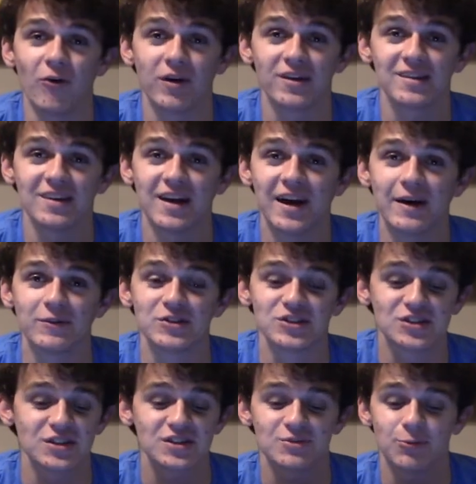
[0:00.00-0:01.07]
because that was
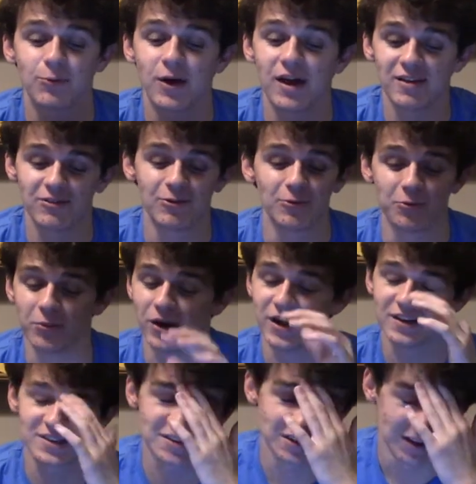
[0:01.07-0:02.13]
just way too
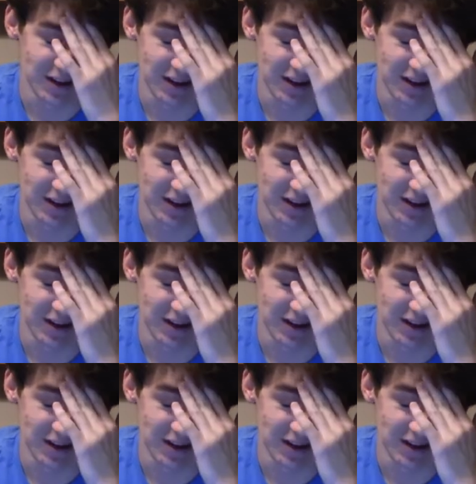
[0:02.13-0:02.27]
much.